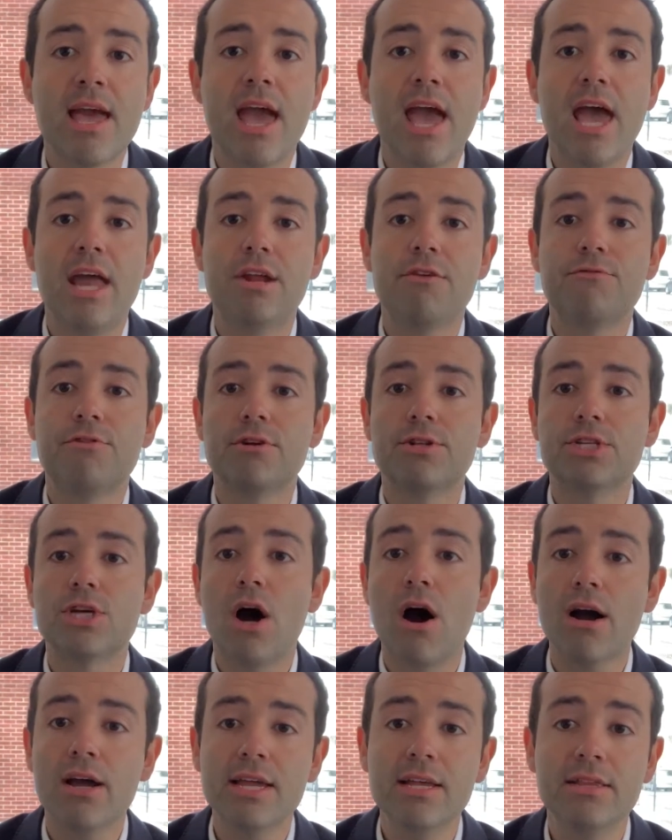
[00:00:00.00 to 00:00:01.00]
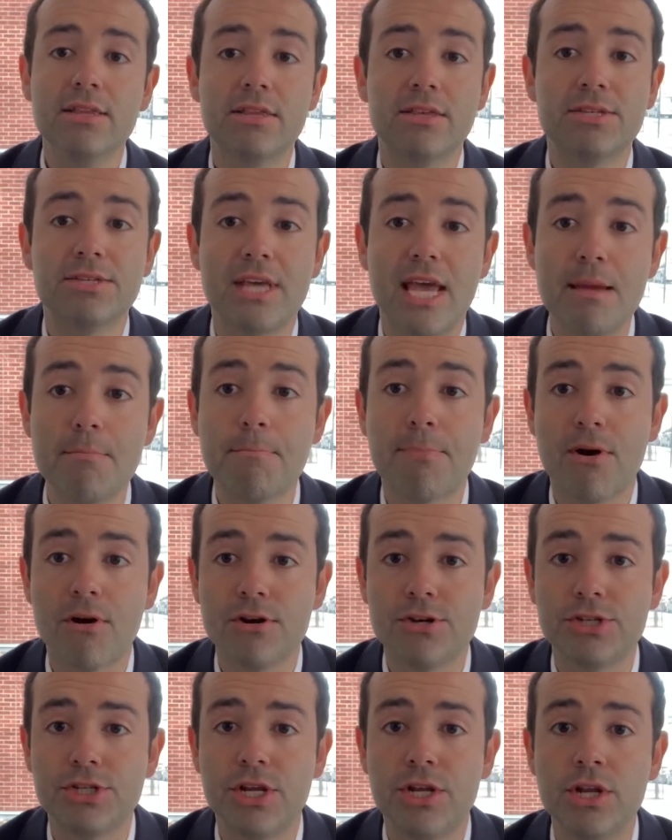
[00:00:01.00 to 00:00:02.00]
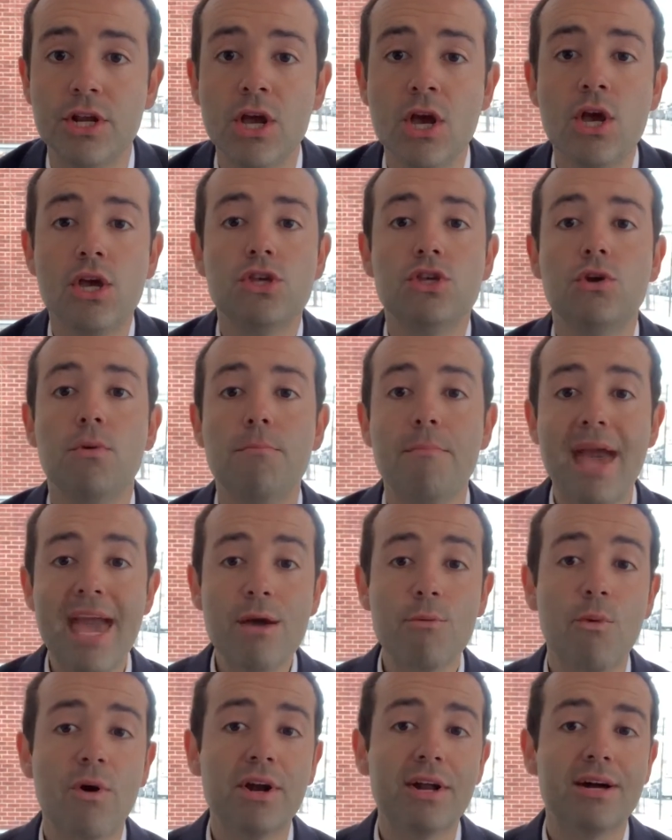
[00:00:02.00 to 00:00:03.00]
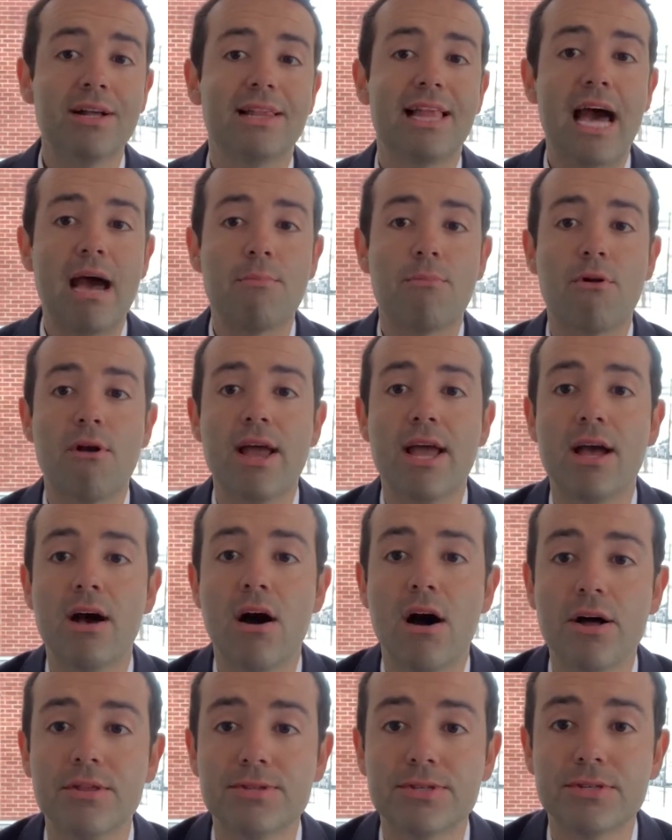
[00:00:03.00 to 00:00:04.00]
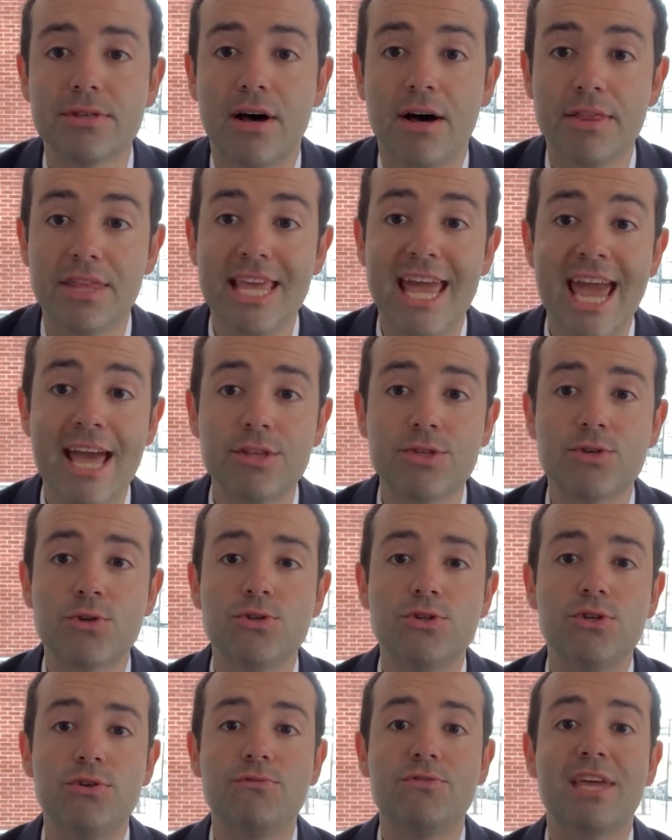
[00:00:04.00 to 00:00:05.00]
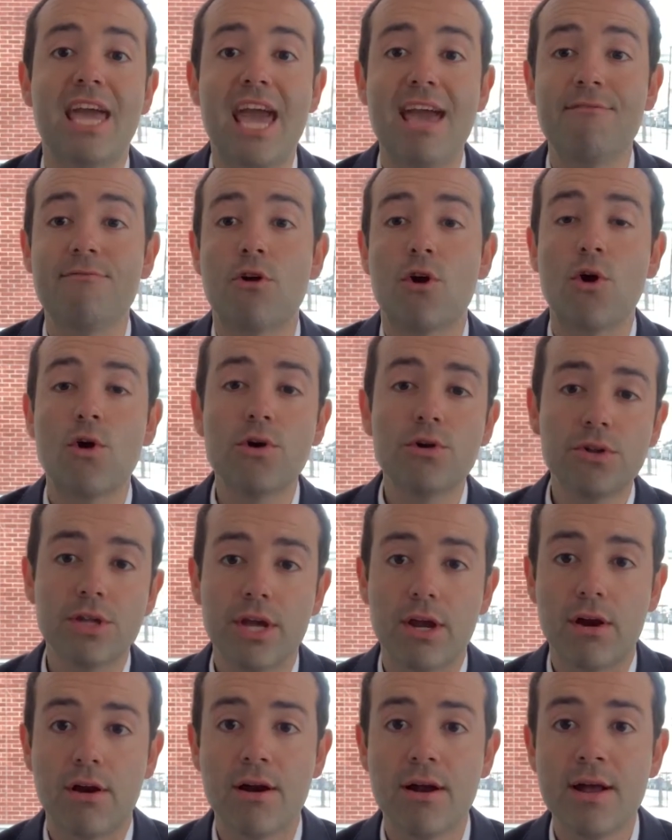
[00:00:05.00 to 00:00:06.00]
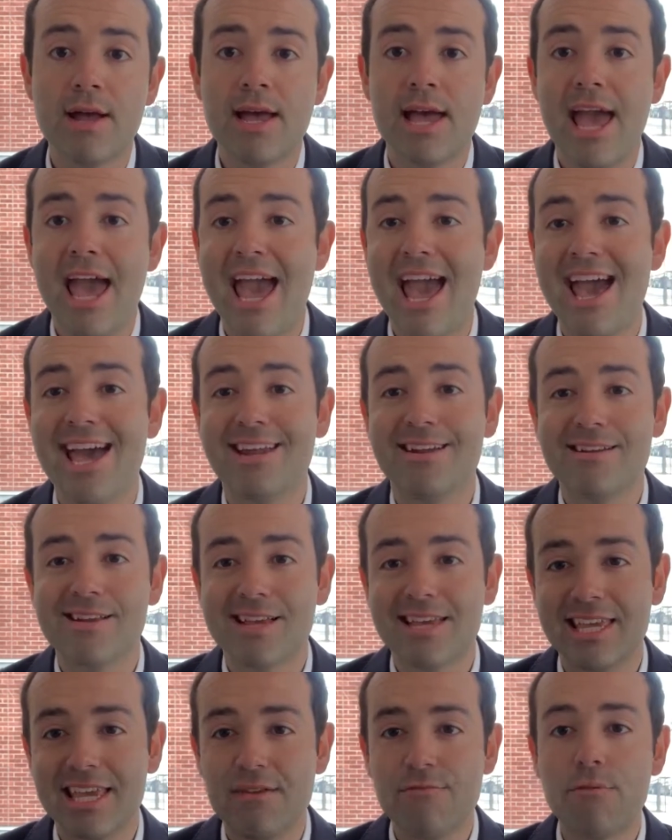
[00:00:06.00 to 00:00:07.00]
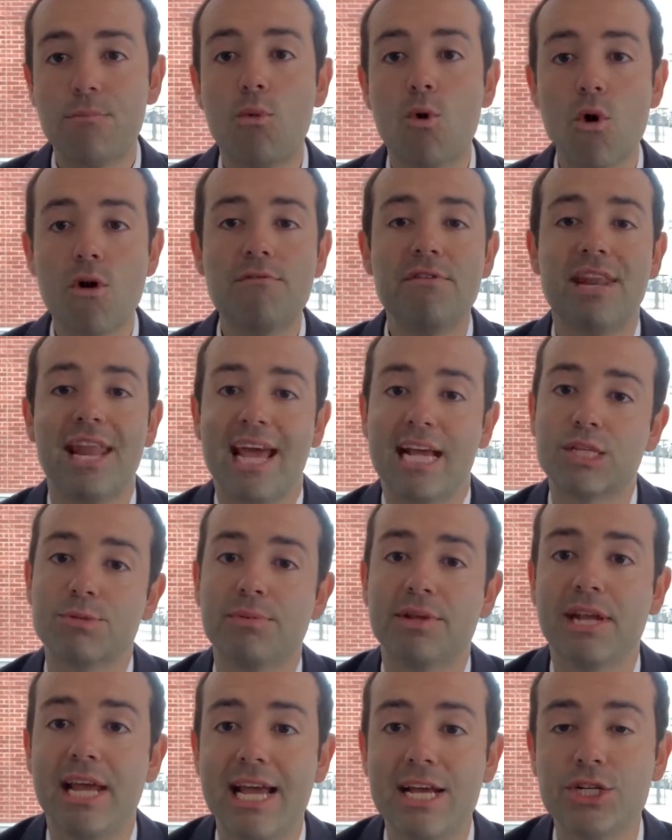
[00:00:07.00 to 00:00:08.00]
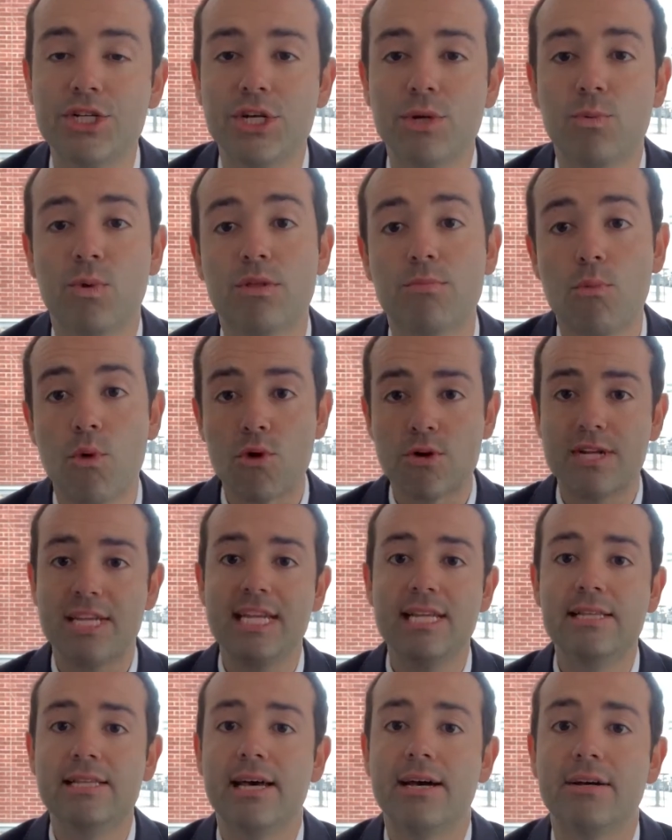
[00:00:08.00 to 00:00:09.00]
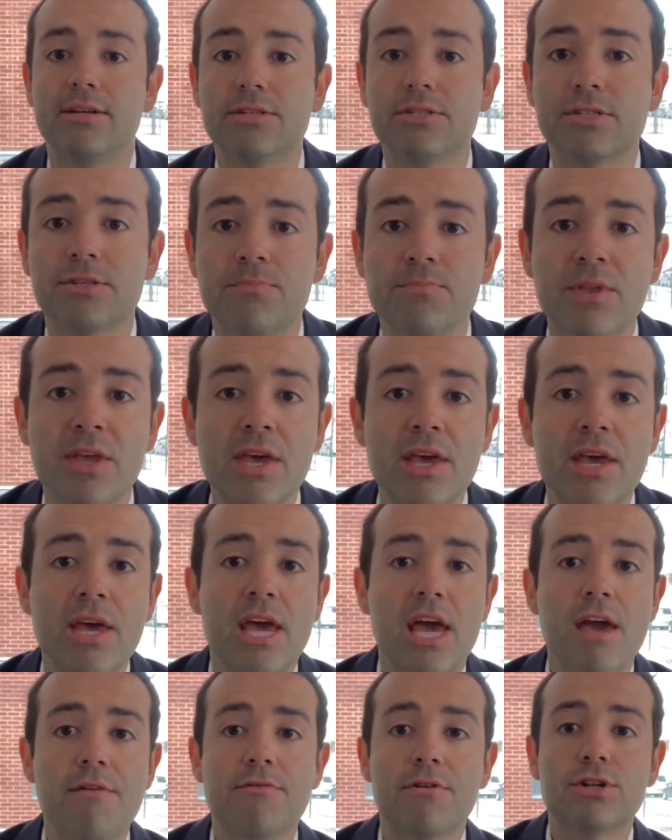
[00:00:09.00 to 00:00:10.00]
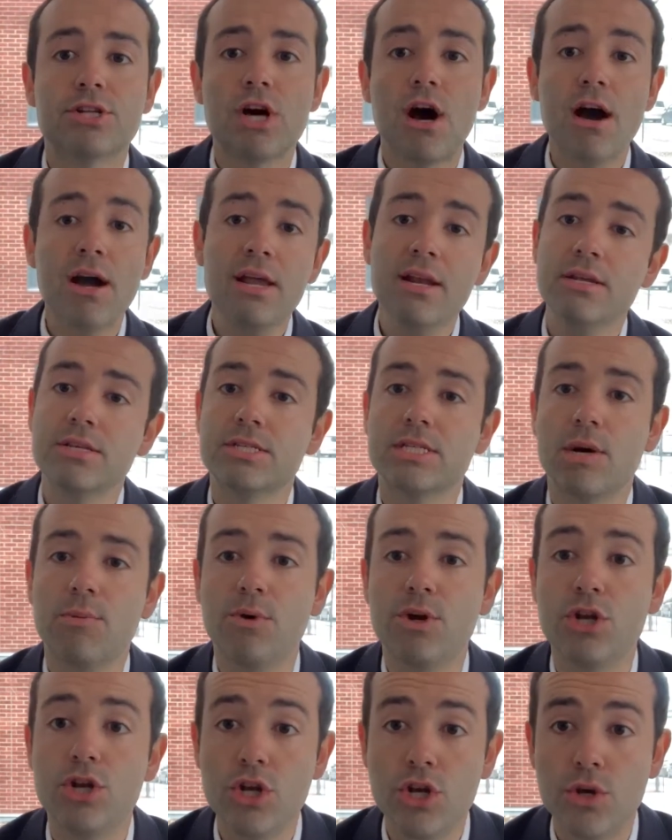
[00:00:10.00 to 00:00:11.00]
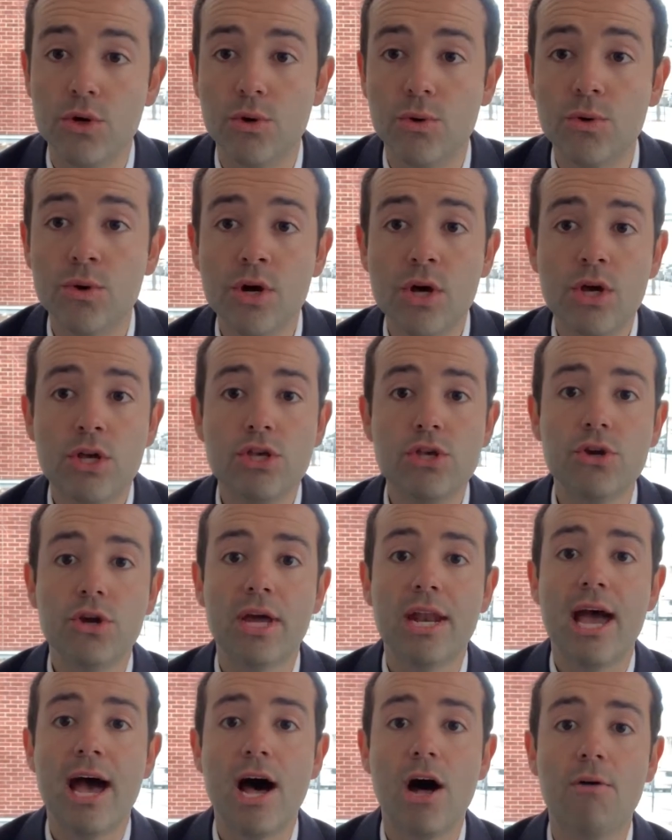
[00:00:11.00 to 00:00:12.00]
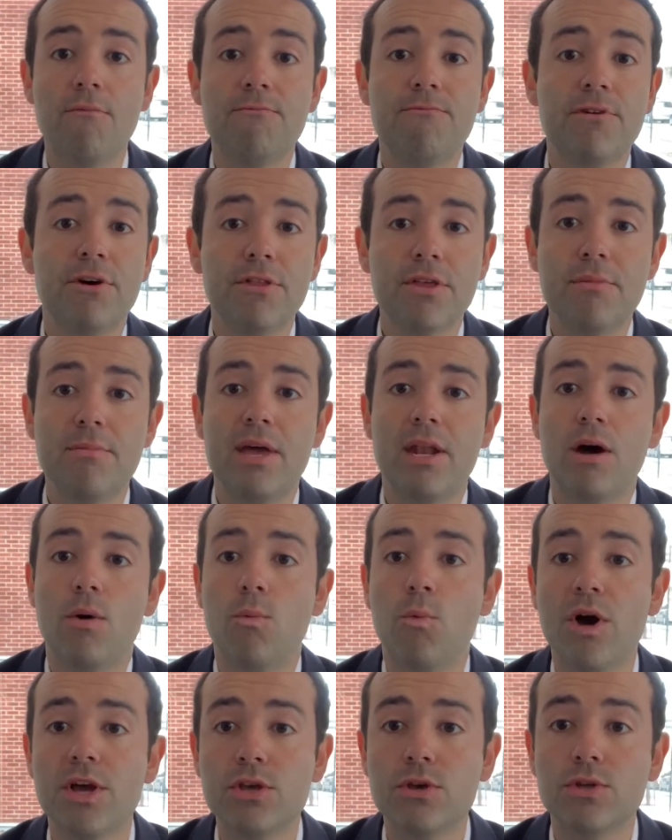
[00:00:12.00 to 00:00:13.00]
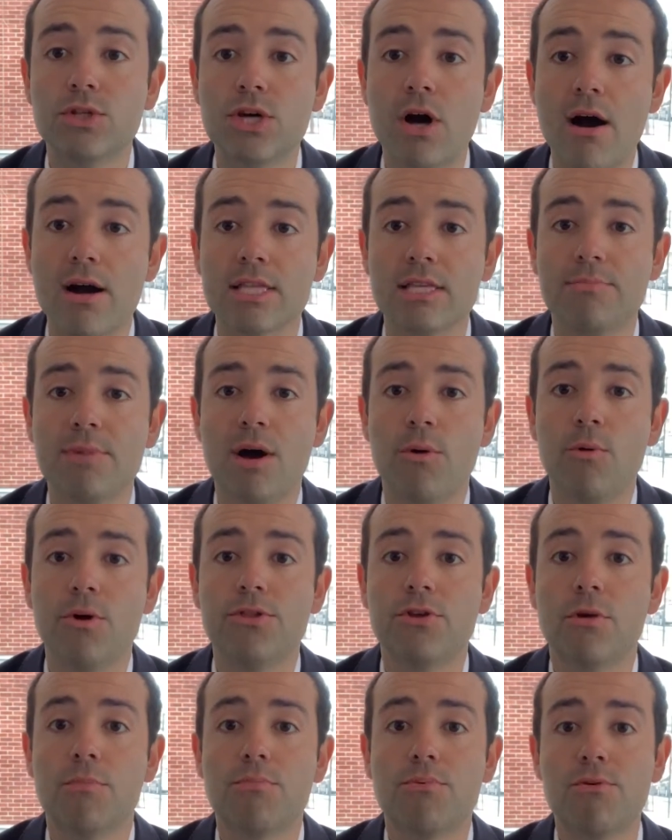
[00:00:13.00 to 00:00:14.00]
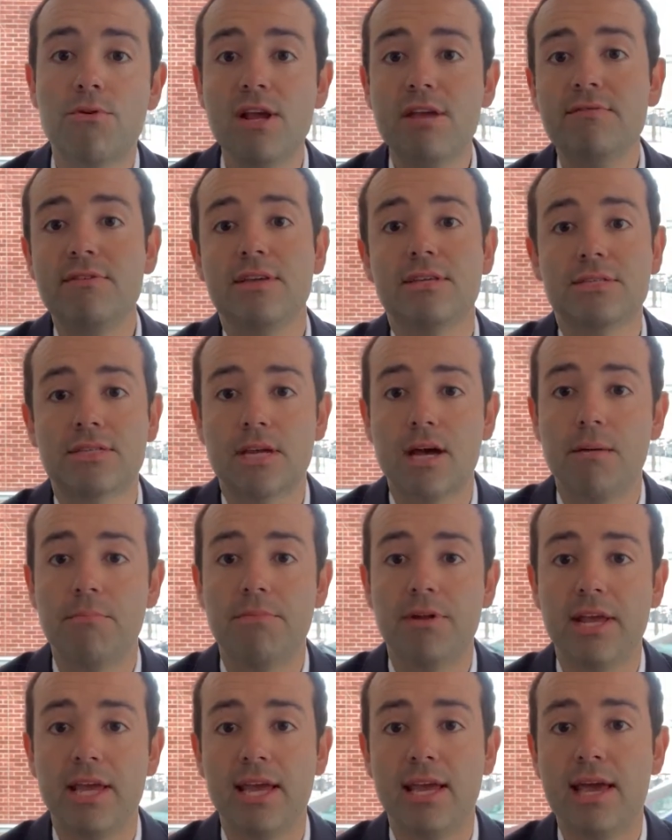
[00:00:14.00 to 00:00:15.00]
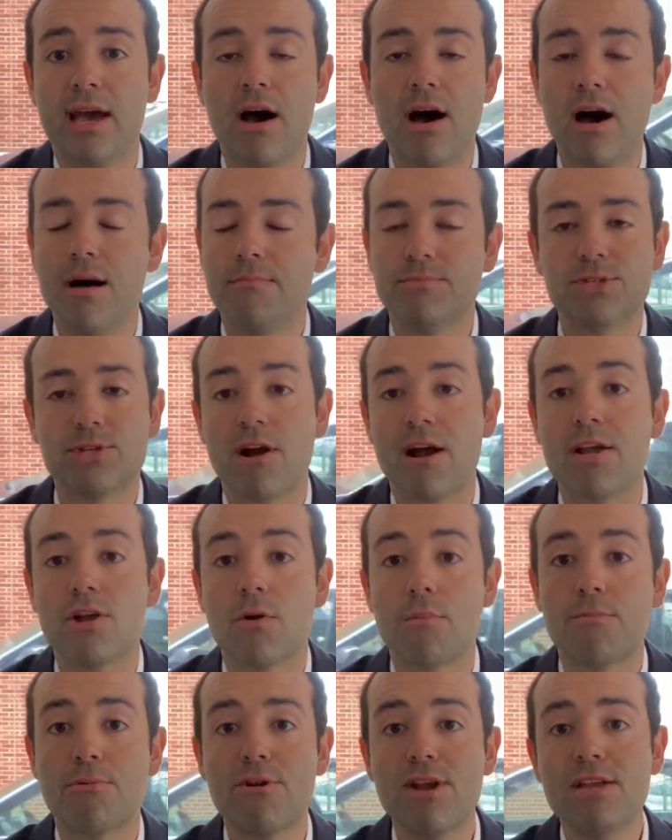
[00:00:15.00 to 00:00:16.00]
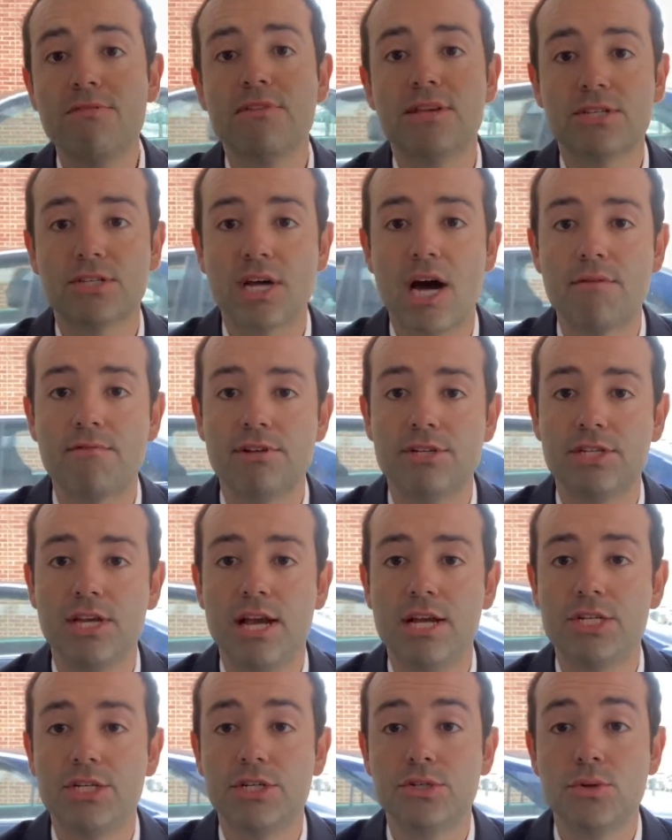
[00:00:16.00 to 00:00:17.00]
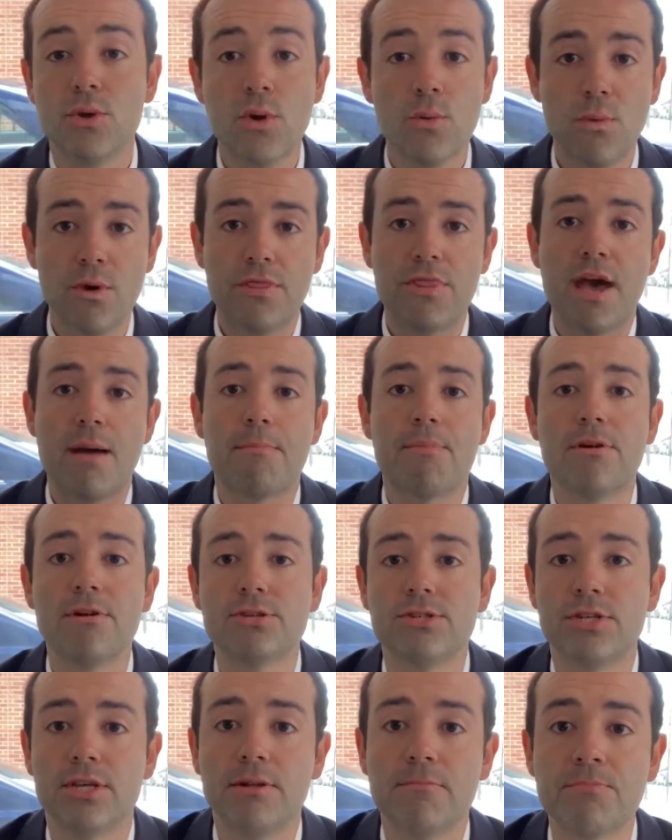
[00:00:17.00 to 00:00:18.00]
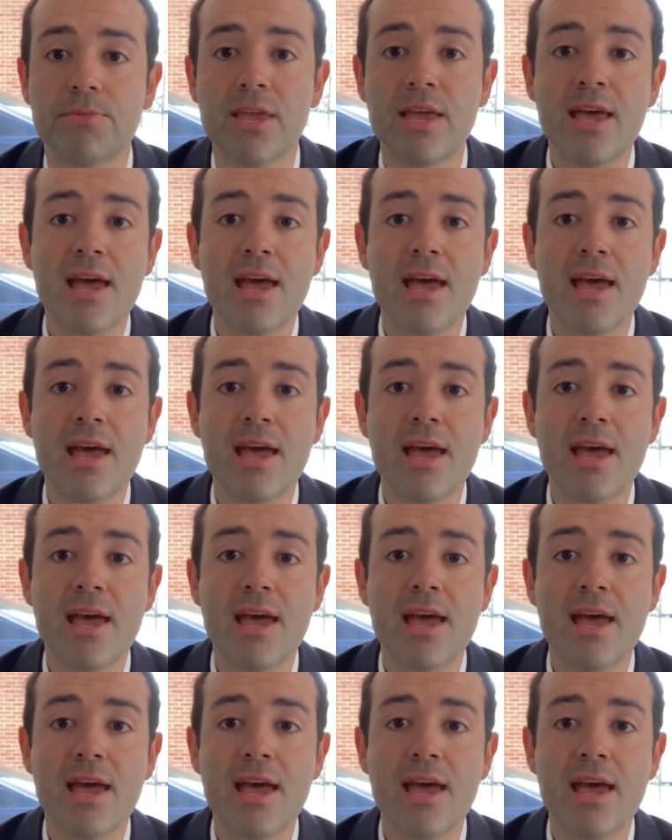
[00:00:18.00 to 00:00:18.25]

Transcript: And if you're talking to the same person, you may want to elaborate on, on the answers you gave earlier and give more of an explanation with more details. If you're talking to someone new, you could help fill them in on what you talked about with your previous company, um, sorry, your previous conversation with that person.